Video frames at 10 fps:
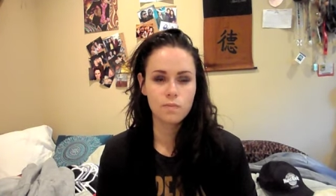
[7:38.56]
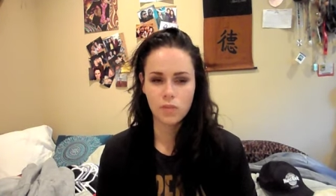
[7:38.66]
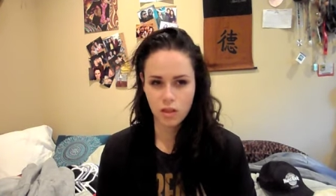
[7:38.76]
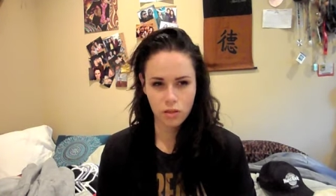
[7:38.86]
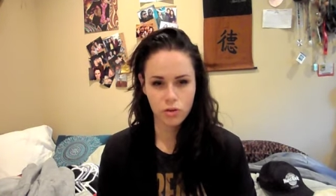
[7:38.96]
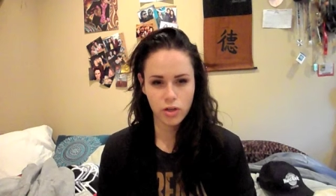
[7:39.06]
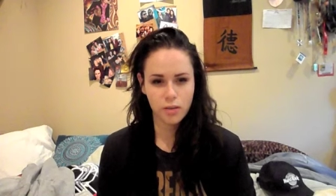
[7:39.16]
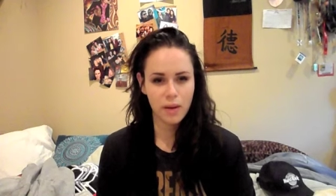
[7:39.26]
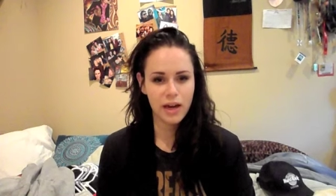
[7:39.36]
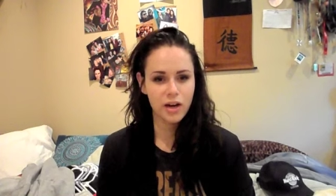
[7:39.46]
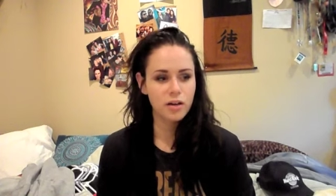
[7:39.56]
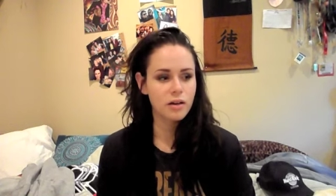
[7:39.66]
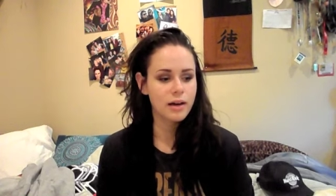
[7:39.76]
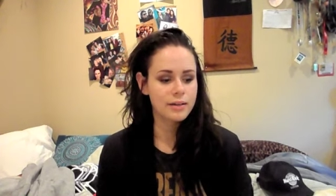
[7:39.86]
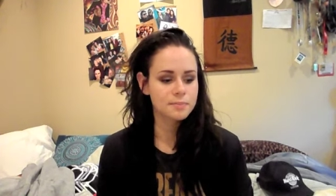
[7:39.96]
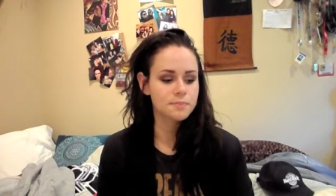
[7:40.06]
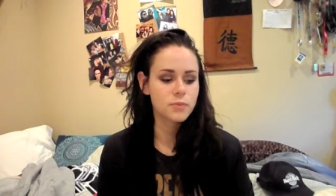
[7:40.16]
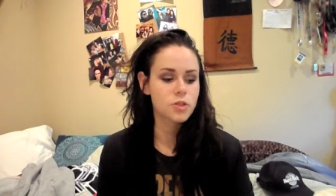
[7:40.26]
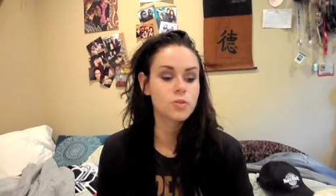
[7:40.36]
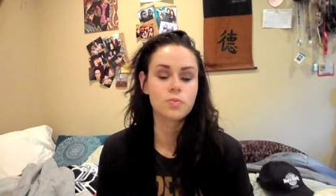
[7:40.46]
30 a pair,
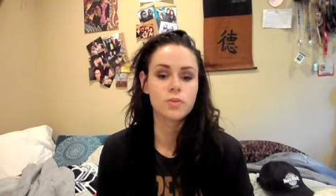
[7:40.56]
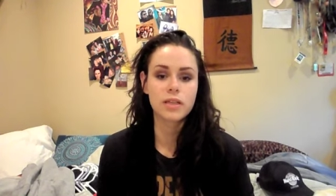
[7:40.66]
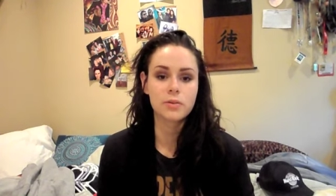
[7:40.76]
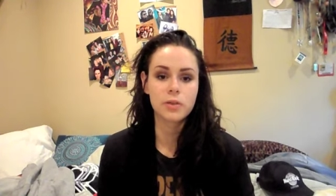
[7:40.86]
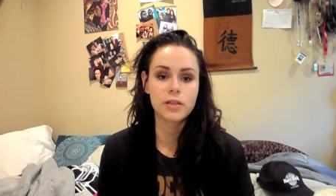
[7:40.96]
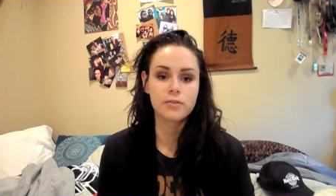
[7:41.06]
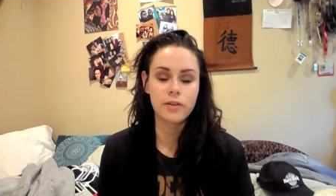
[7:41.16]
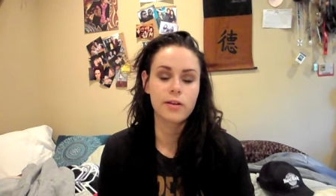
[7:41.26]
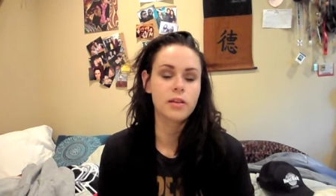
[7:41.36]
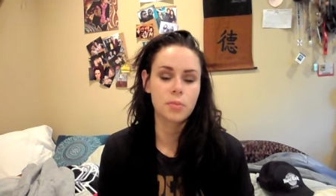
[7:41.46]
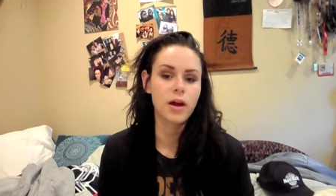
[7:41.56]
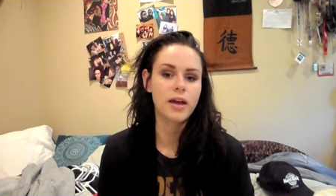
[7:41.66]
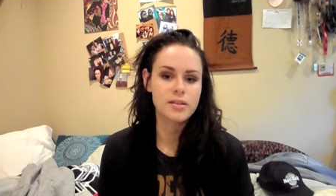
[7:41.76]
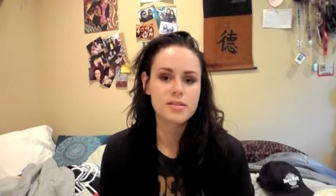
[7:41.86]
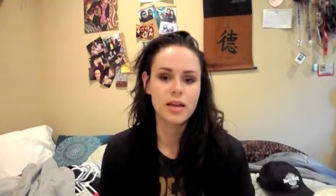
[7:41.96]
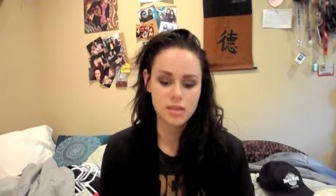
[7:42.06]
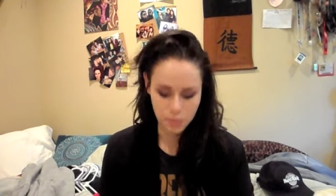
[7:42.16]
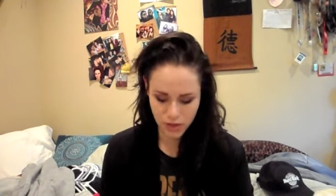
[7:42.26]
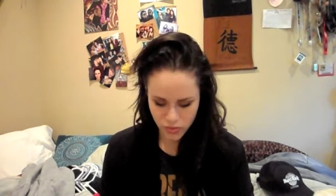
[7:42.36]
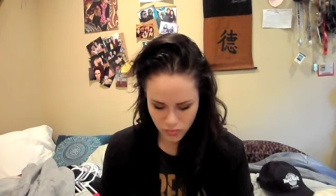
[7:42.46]
so they're really, really fairly priced, nice
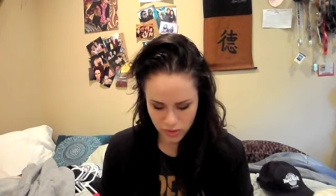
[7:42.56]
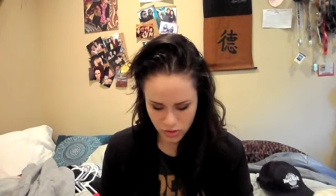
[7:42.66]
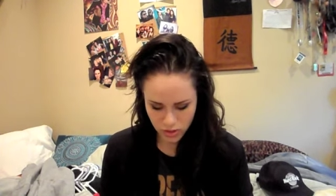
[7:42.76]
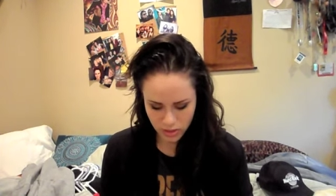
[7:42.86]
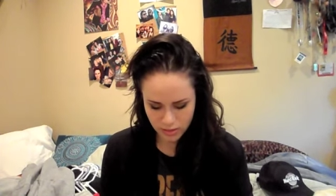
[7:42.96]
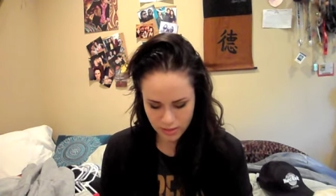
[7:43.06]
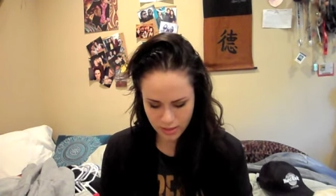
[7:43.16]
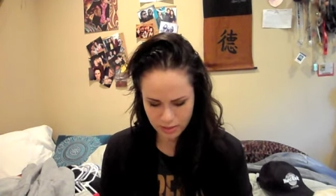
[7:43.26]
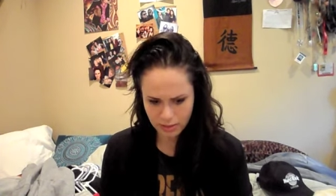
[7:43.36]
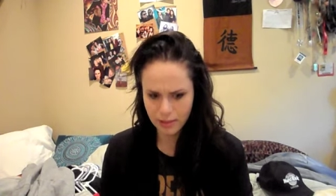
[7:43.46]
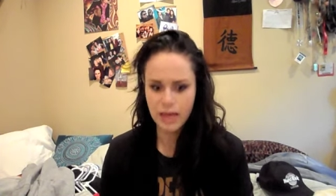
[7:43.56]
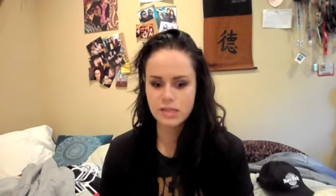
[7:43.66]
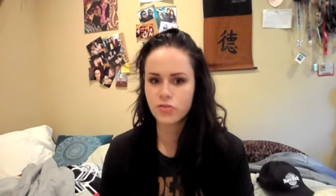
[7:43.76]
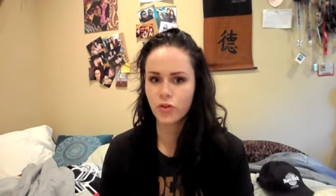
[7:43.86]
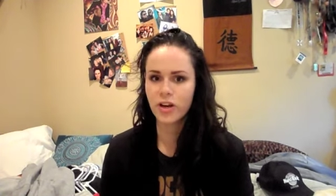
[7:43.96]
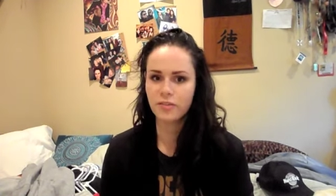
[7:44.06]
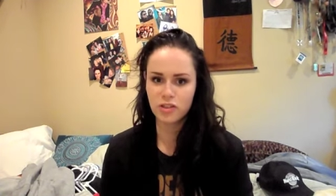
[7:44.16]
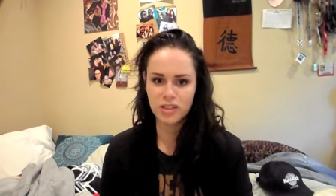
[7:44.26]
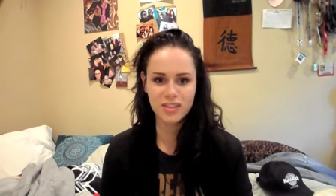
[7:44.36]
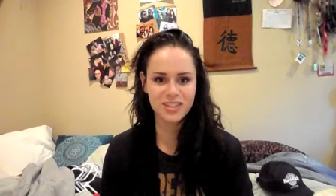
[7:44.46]
price for these jeans, and they last
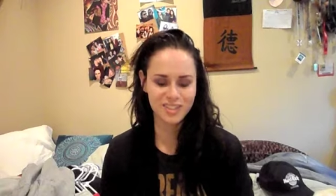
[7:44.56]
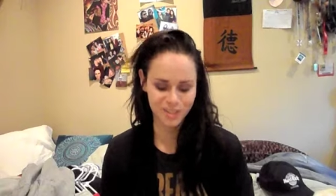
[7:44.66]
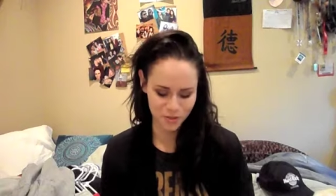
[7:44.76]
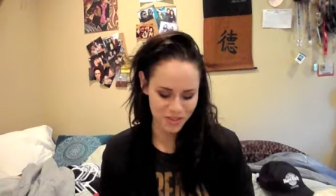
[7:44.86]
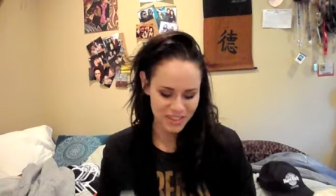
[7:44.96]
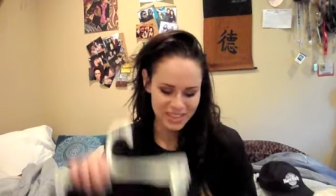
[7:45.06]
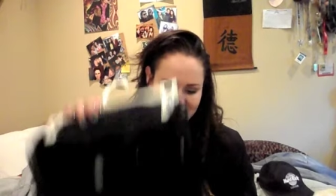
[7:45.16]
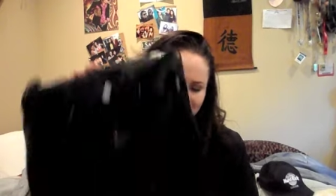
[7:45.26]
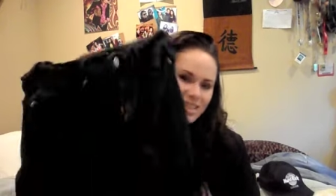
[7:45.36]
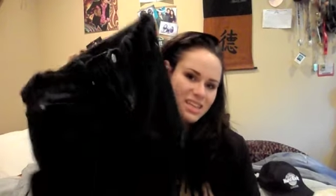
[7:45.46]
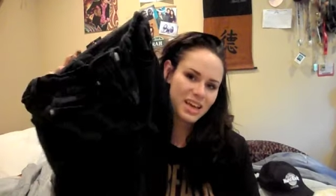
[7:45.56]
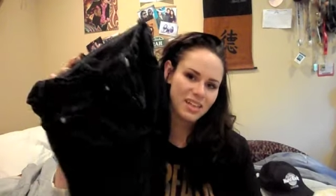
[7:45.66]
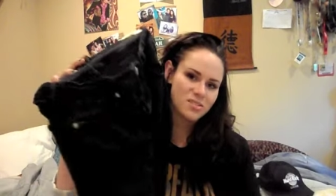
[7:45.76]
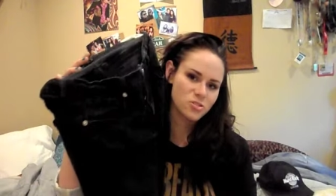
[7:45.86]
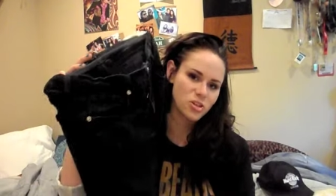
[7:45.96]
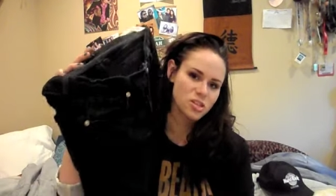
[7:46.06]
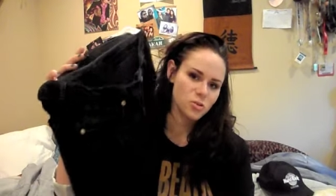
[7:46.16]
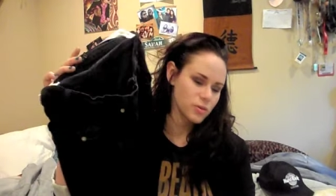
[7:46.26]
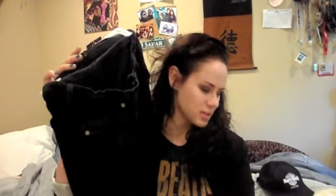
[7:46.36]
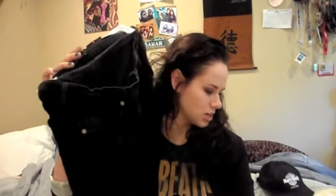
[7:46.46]
forever, so yeah, these are Just
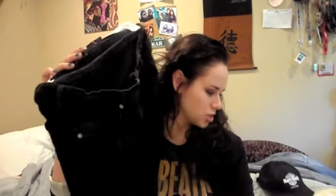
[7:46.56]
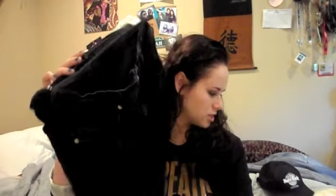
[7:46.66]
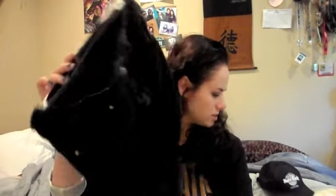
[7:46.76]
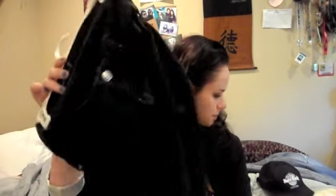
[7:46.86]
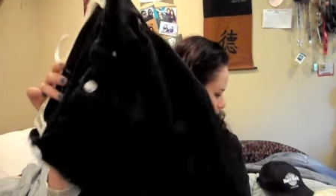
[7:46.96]
USA jeans.